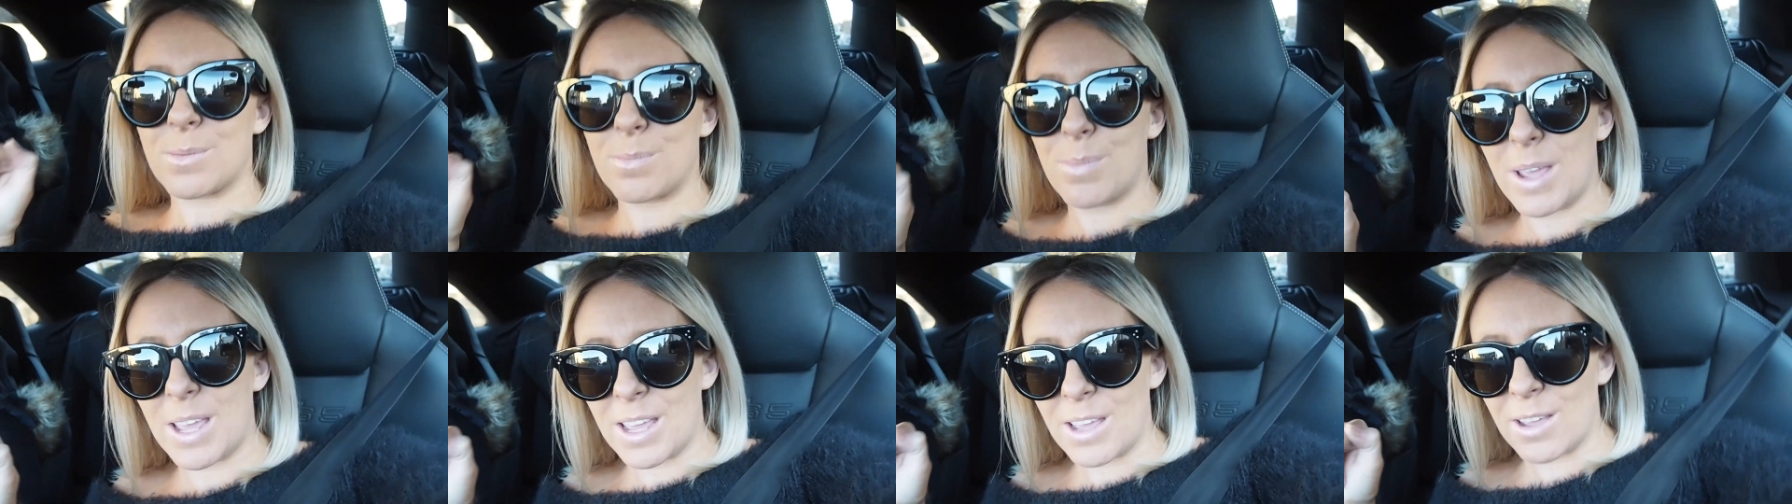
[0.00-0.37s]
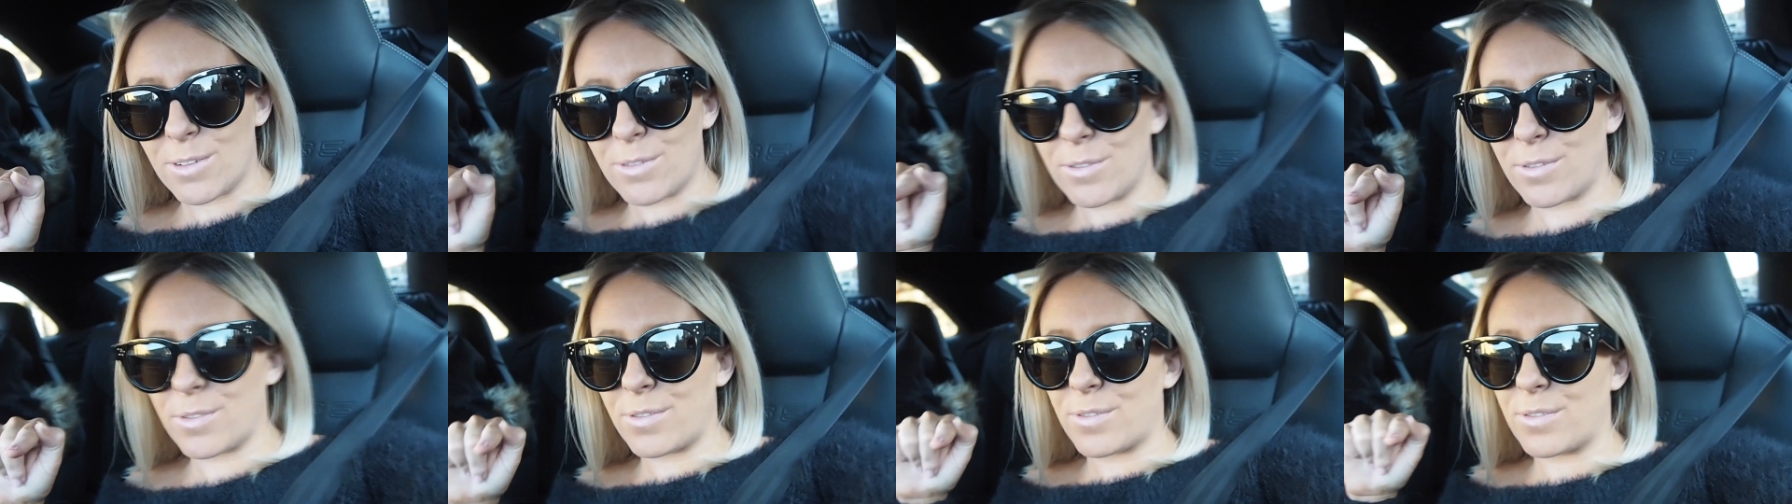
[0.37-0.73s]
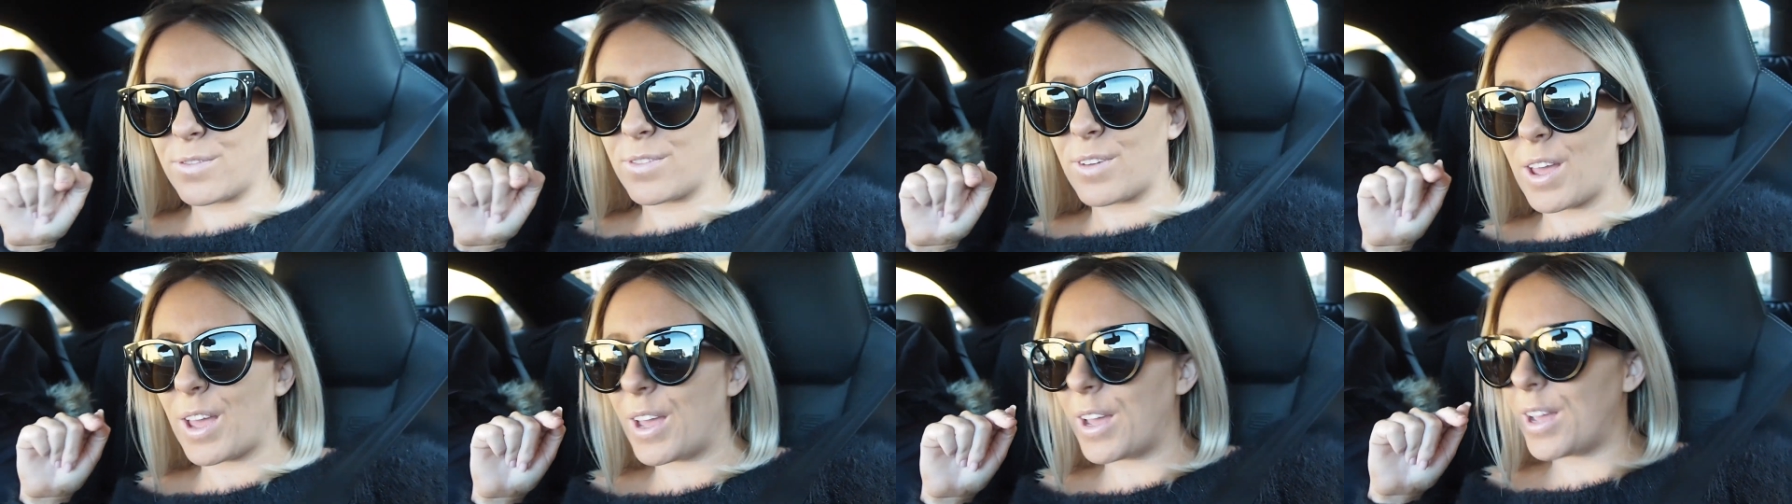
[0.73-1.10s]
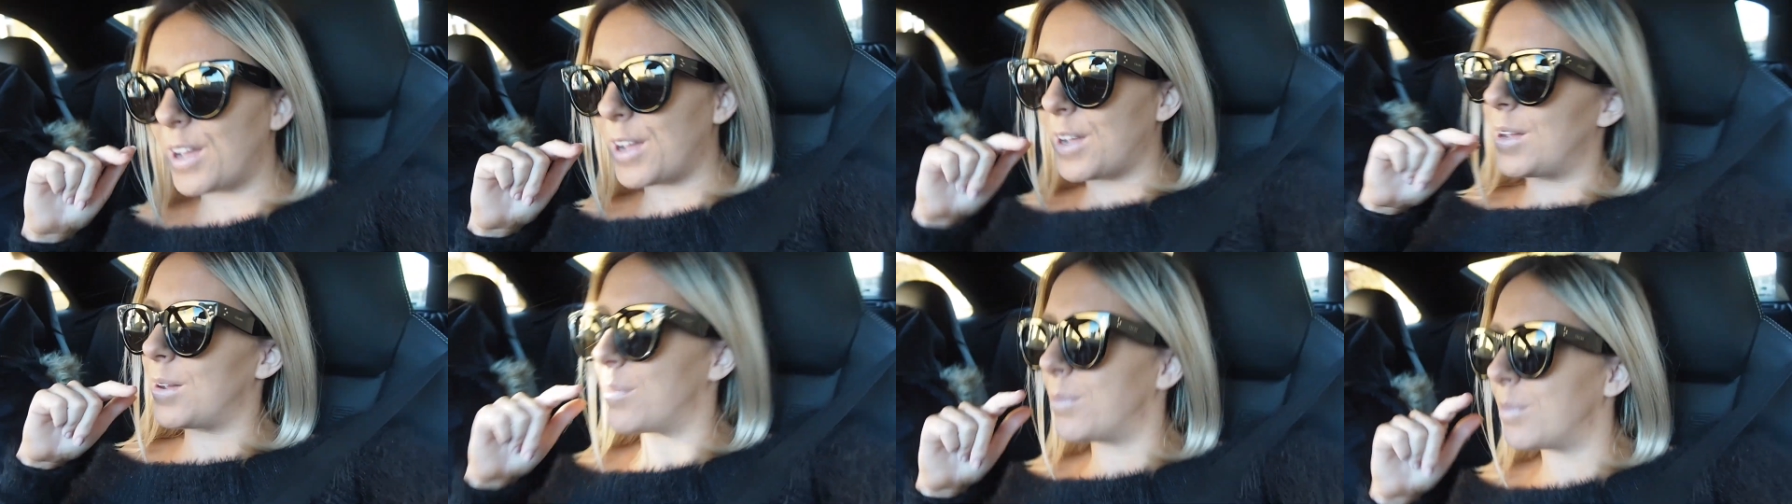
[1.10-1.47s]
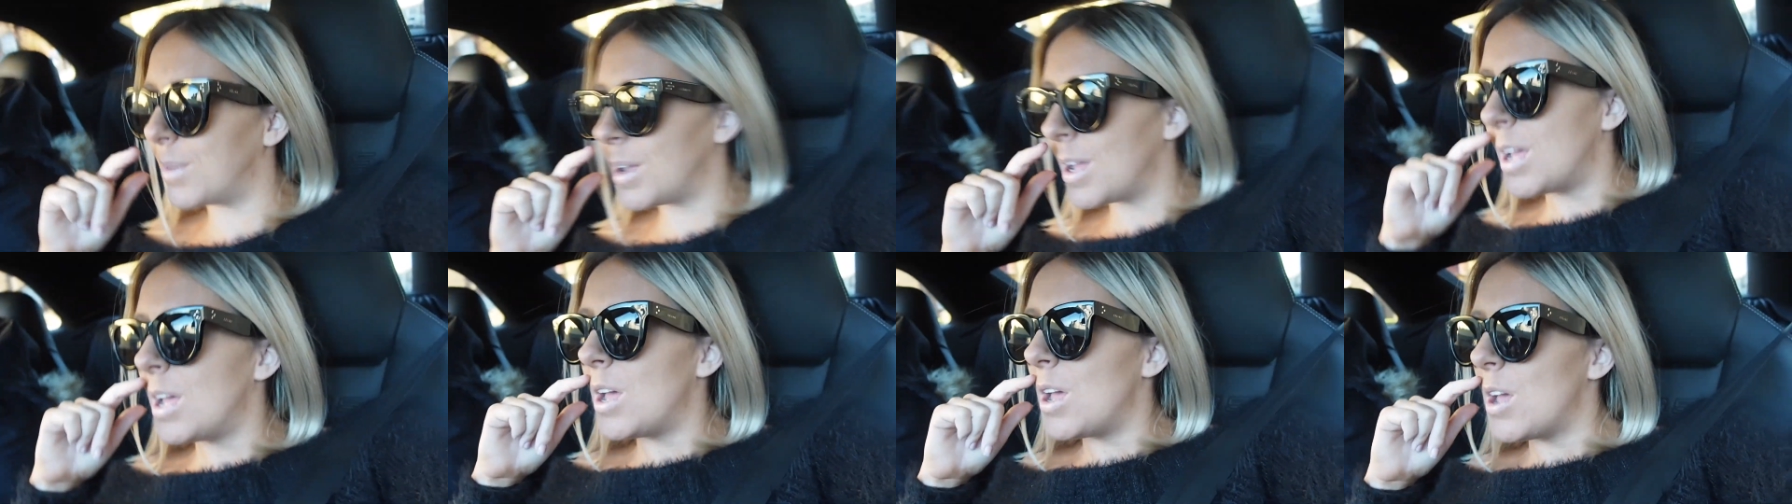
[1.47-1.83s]
Smith,
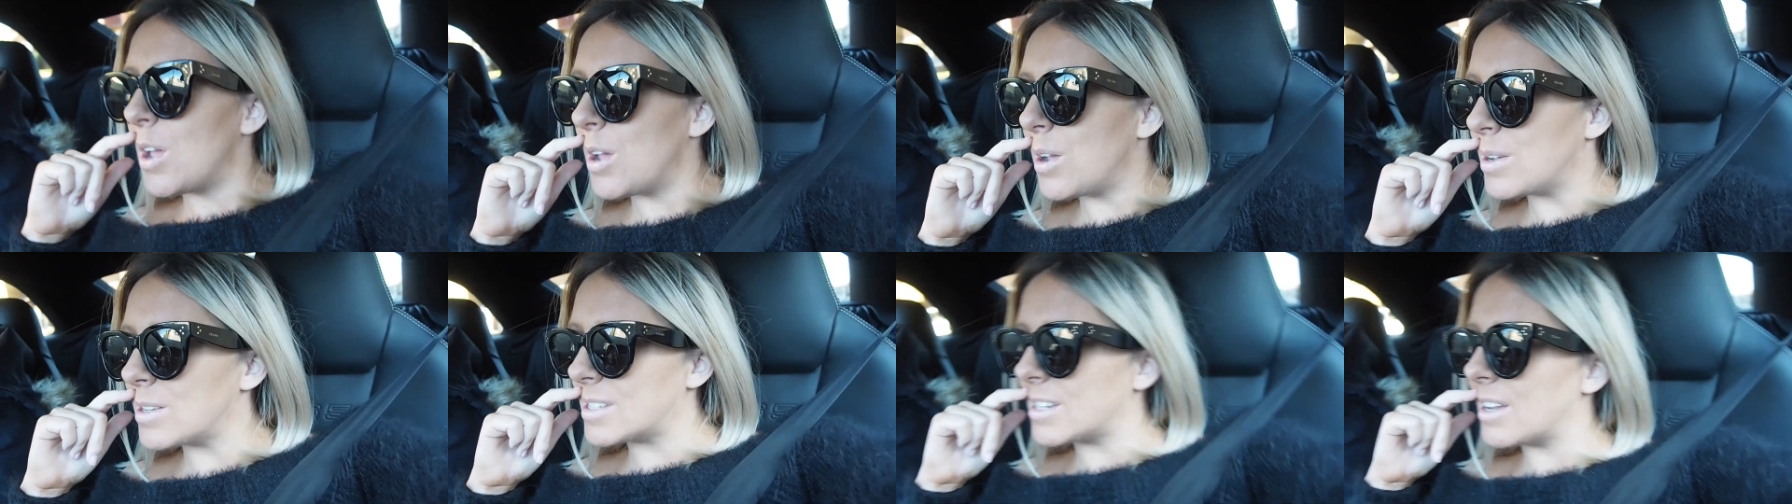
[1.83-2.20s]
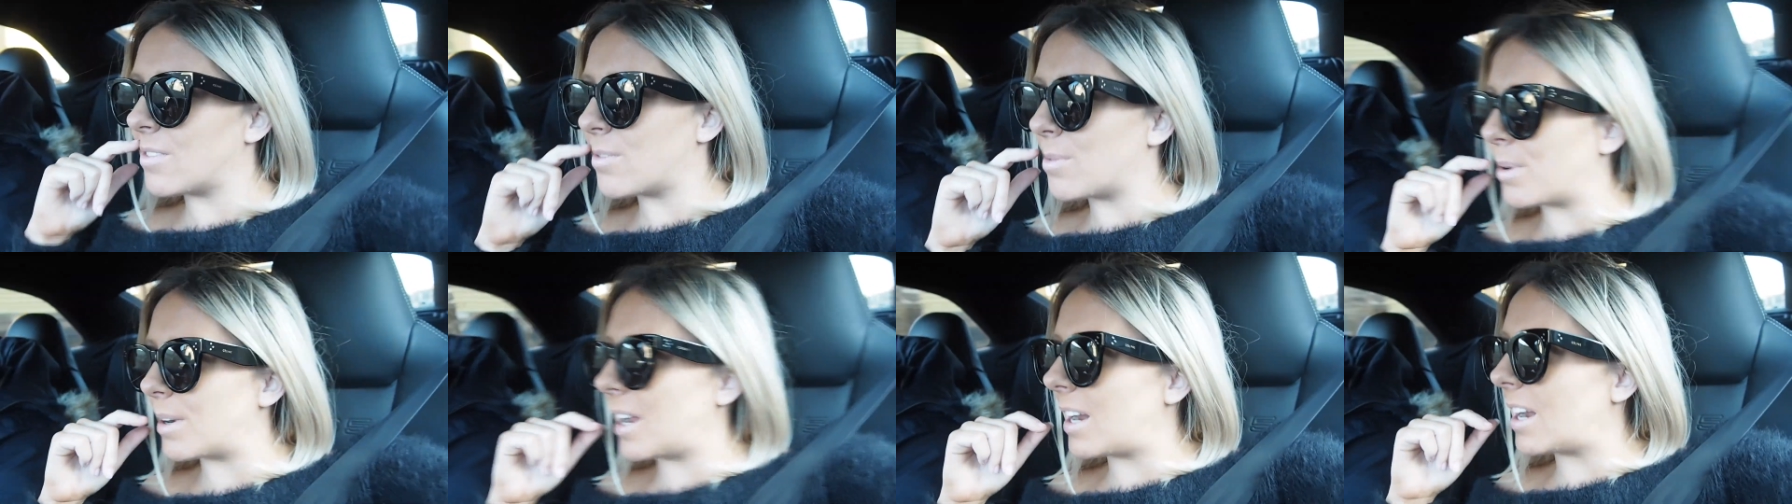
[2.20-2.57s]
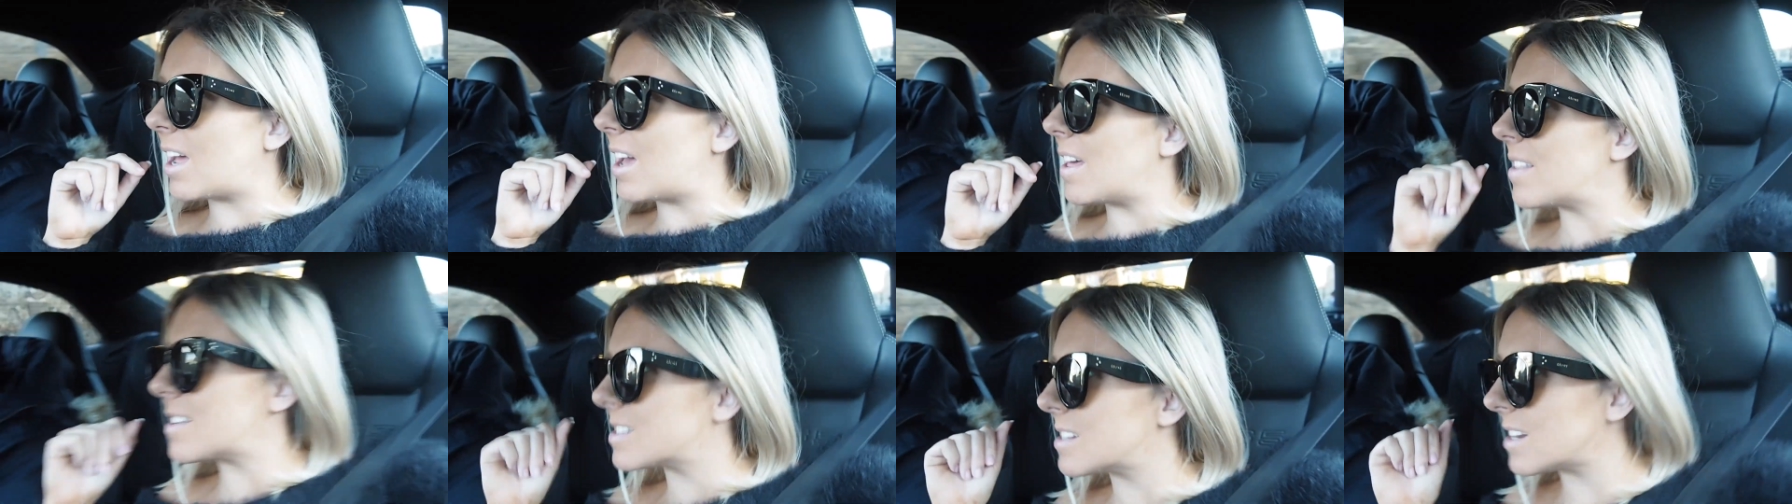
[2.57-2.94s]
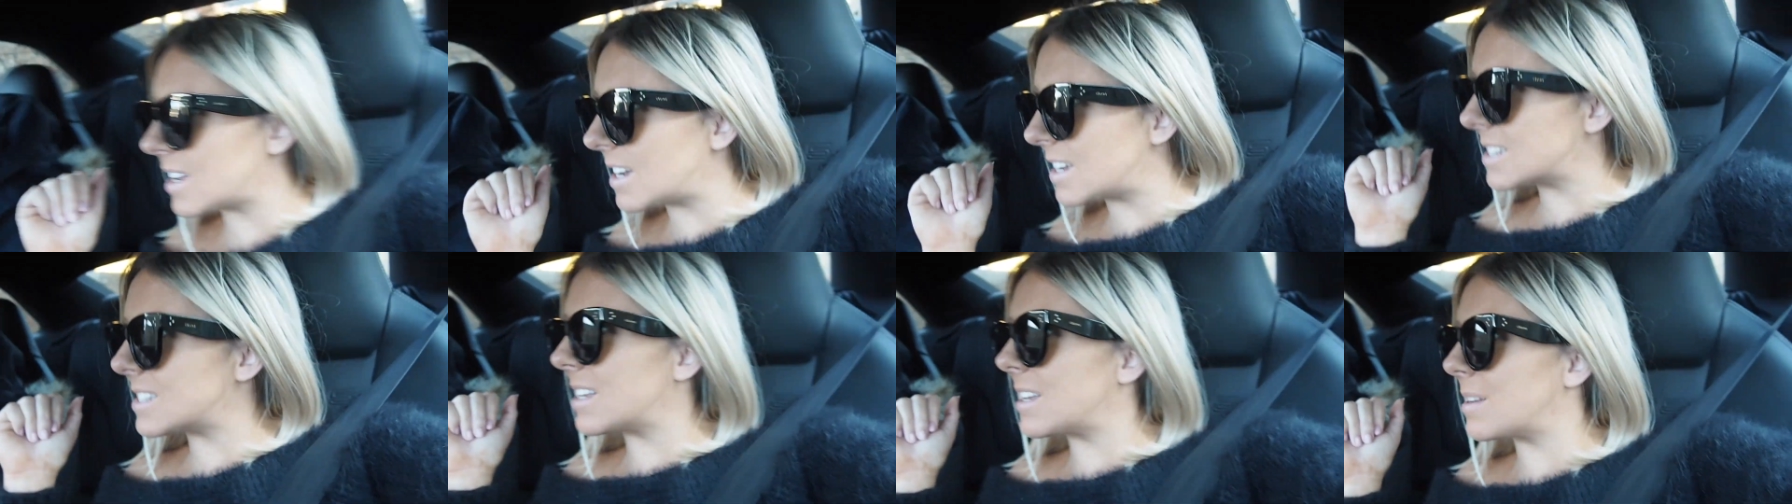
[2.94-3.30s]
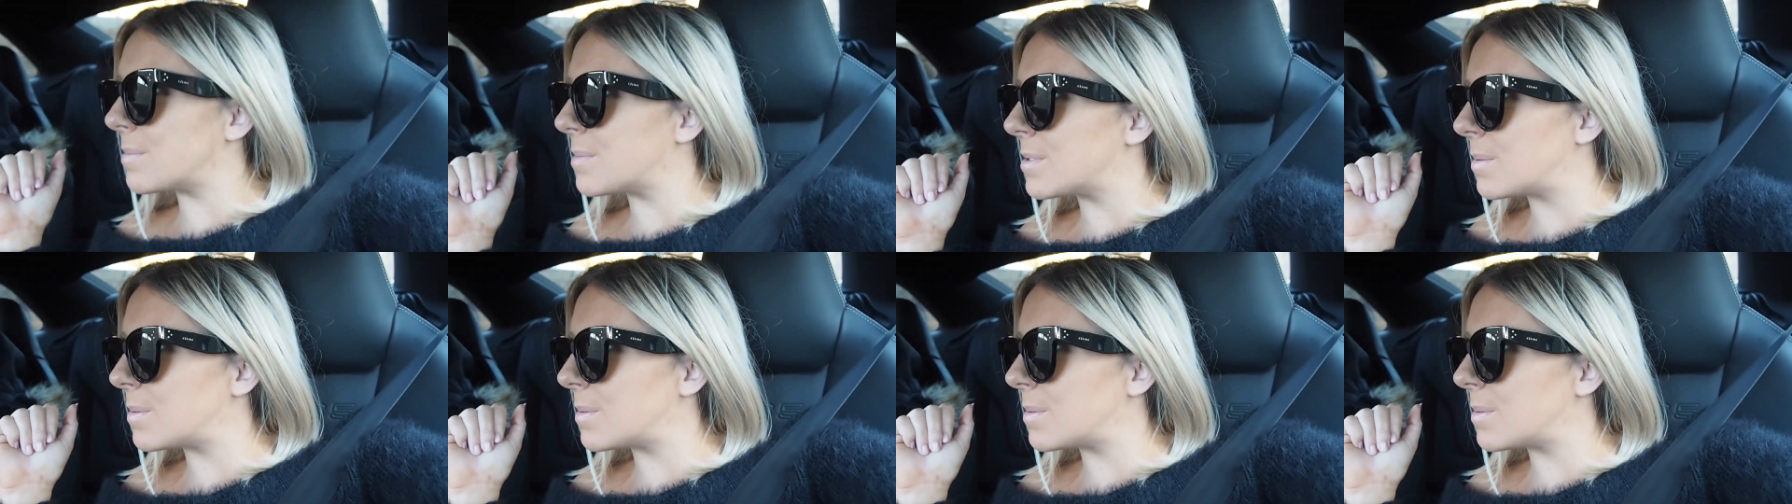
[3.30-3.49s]
who's the other one I like that's like Sam